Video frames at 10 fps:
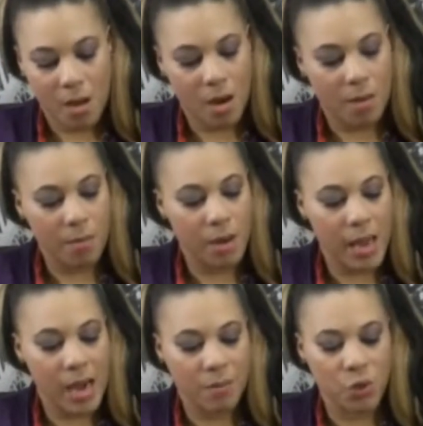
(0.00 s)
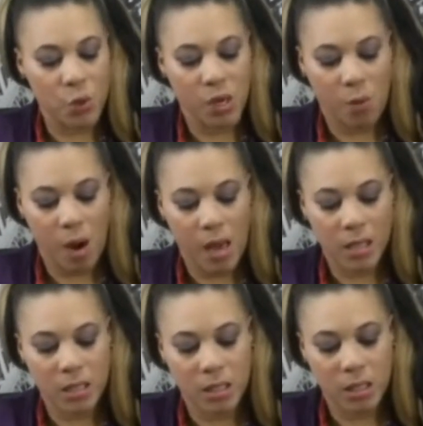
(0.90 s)
And I'm glad I'm doing it while
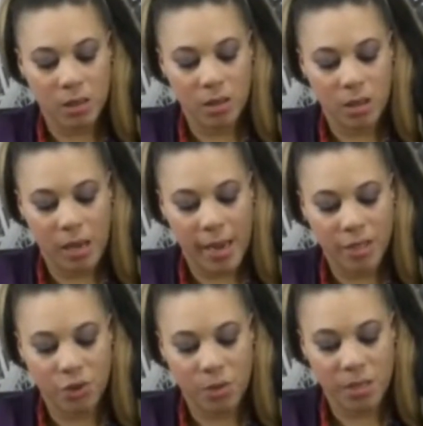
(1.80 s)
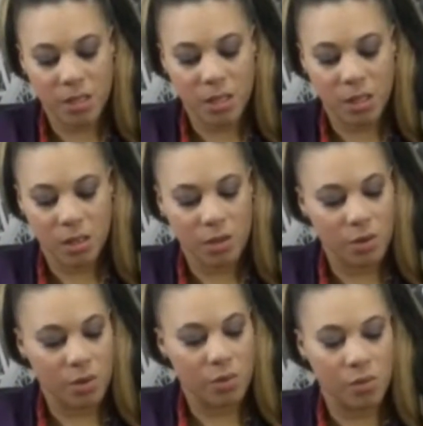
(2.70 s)
it's still, the ice cream is still a
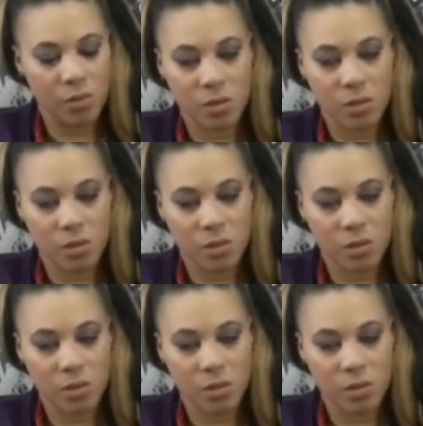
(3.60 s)
little